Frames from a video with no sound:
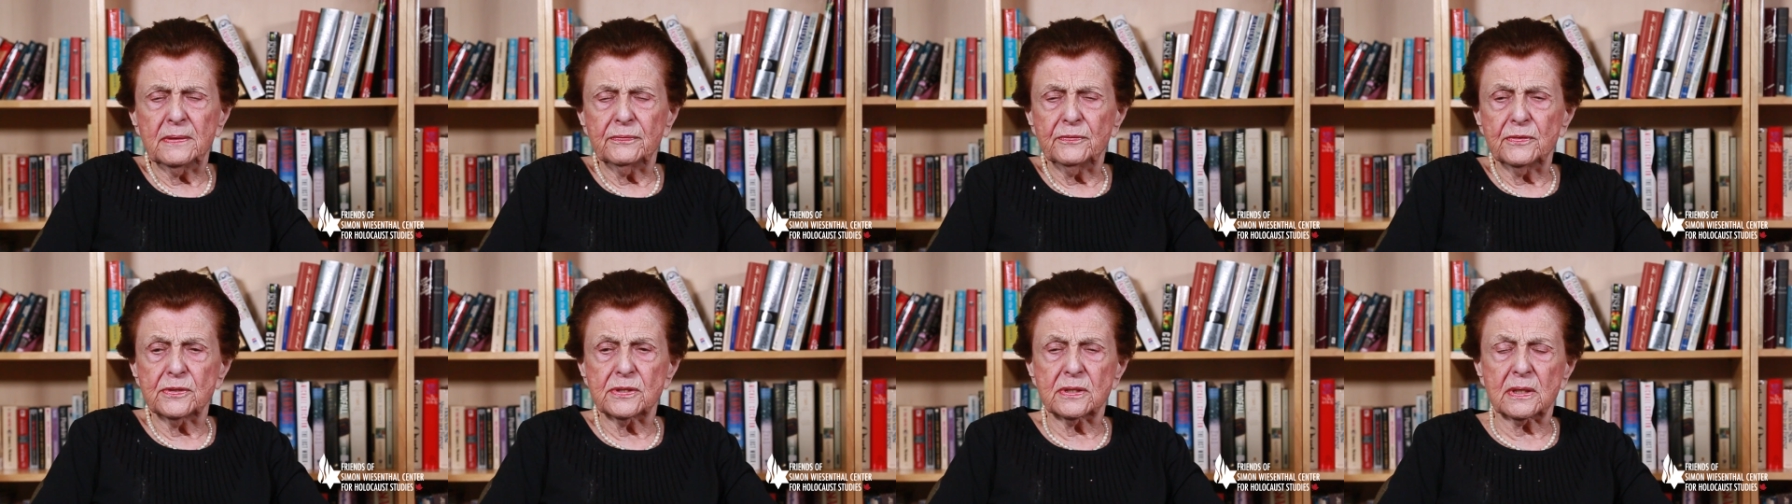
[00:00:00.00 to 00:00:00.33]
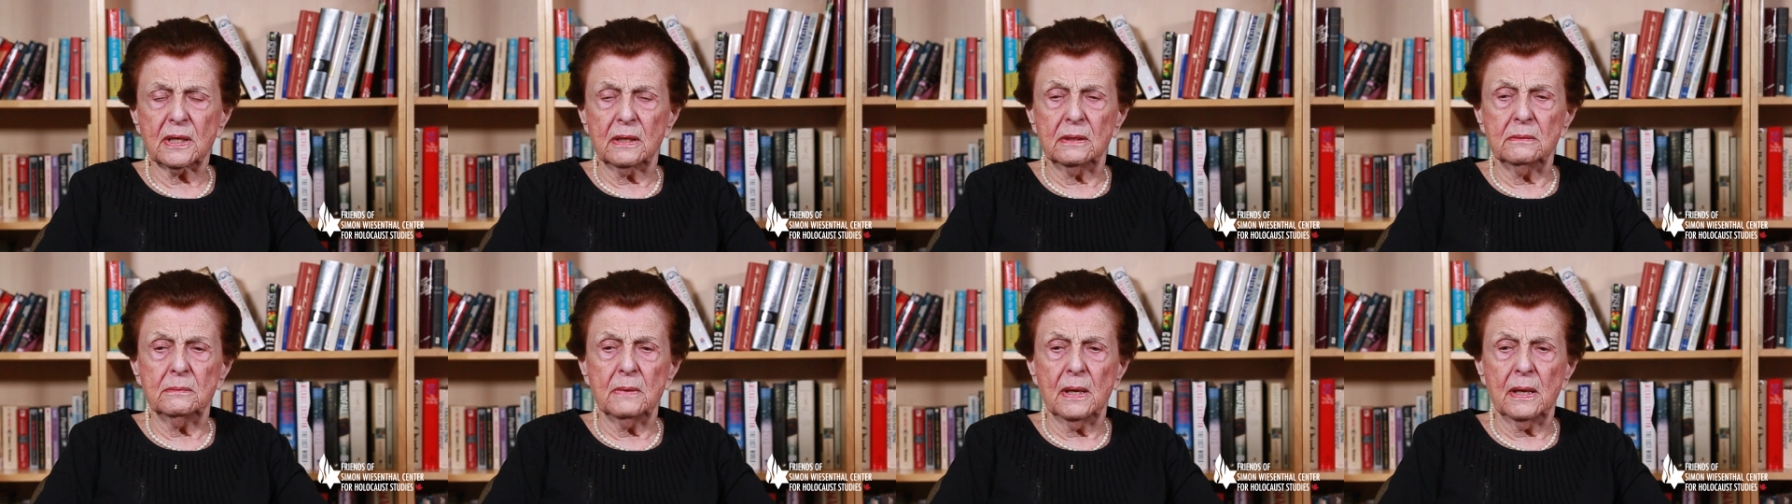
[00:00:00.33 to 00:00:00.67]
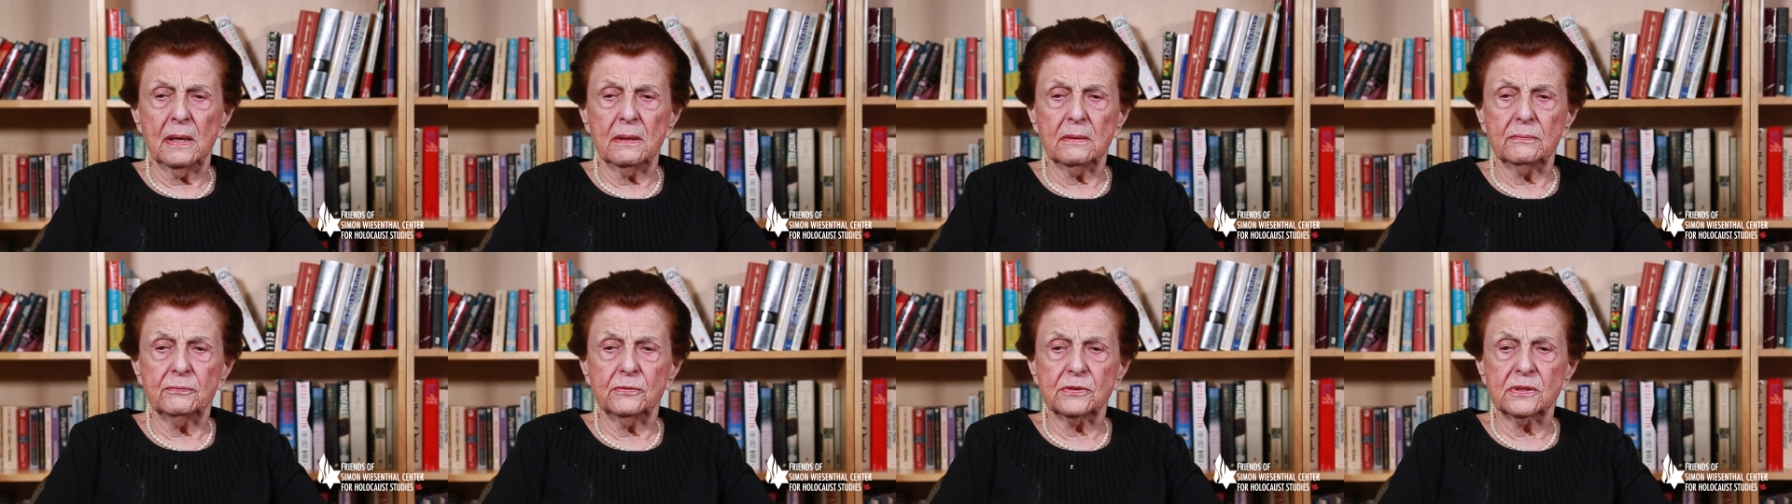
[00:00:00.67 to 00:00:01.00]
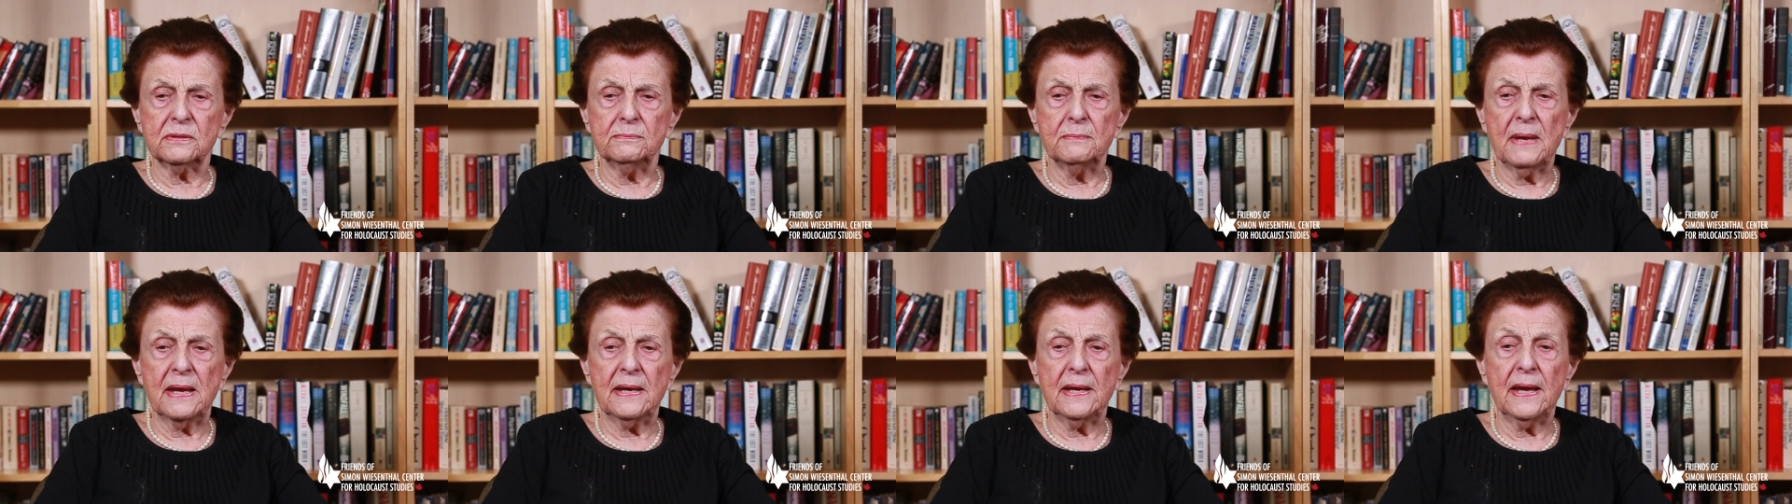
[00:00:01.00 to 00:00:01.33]
it was
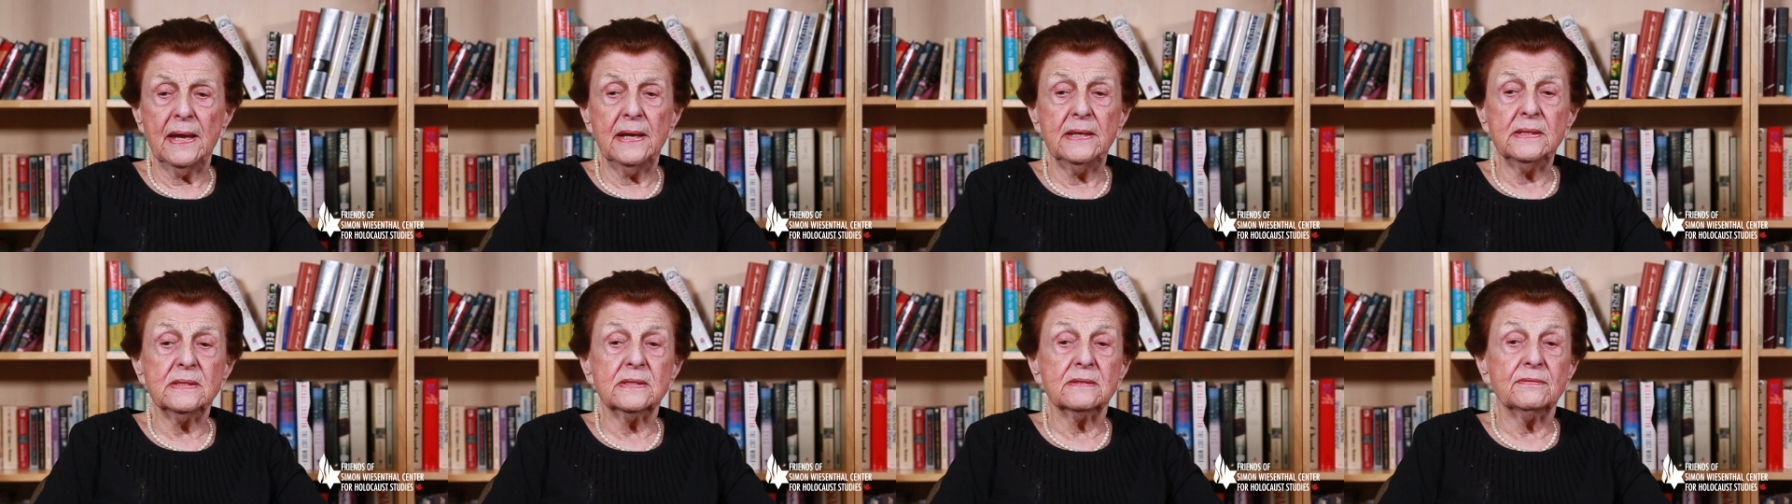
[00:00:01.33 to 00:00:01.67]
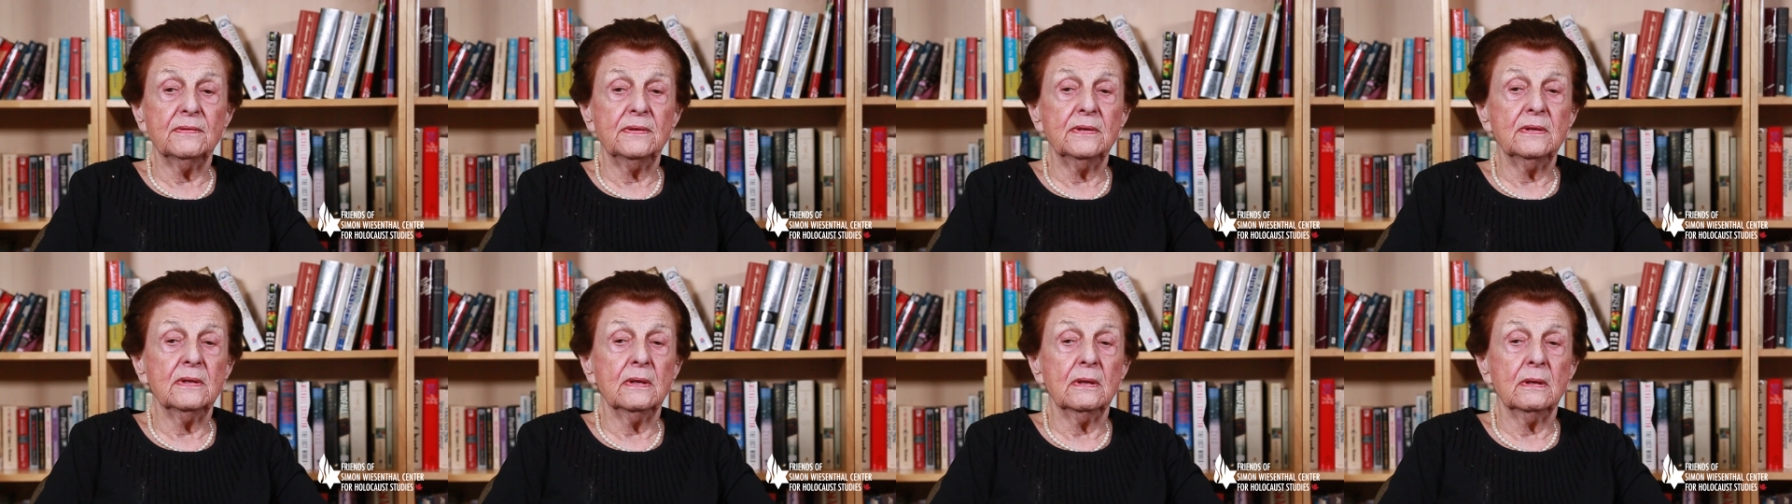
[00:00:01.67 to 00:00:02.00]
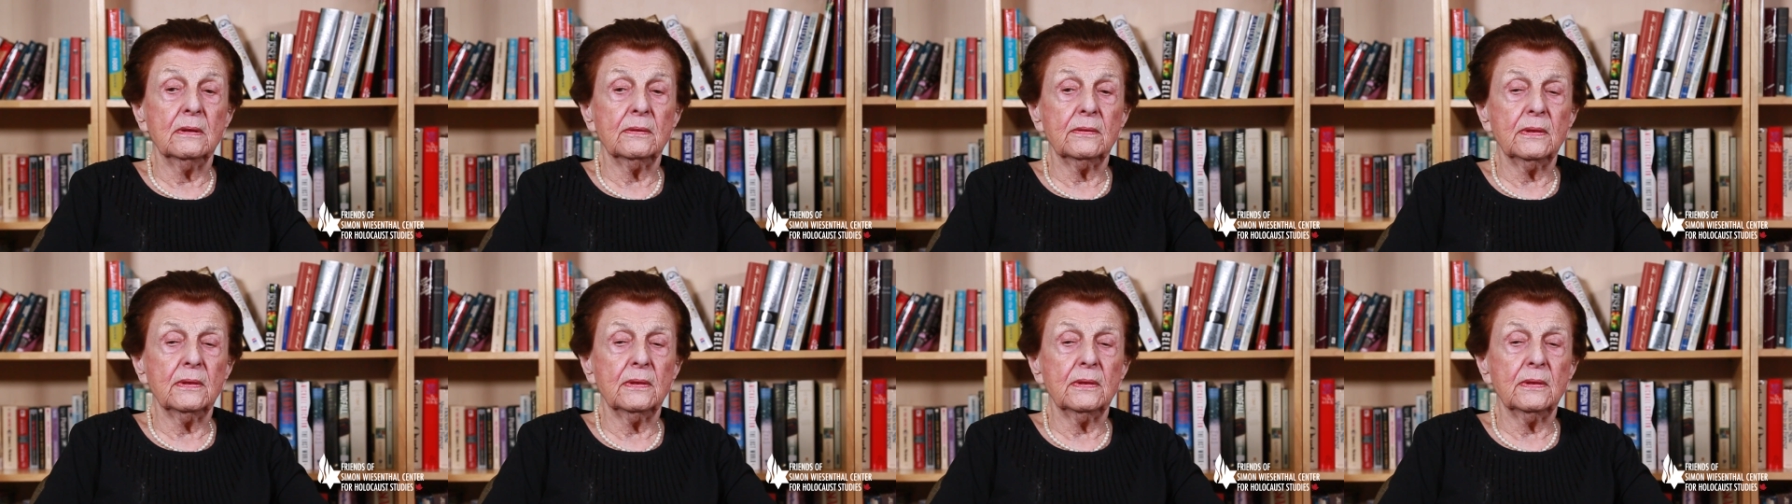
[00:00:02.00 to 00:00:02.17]
May 8th when